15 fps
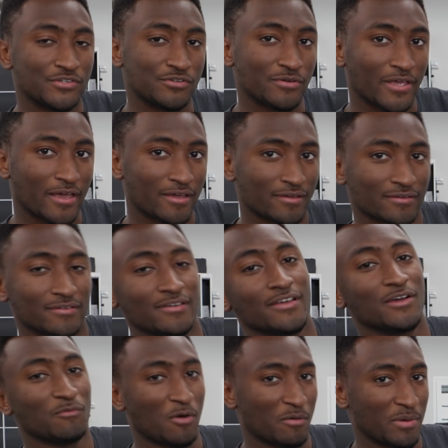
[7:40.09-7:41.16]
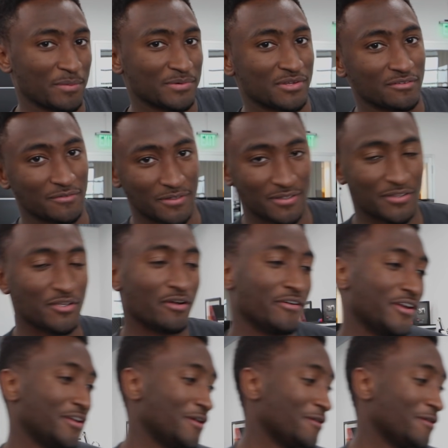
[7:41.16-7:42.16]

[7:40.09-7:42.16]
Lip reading: 2K, wallpaper TV. You already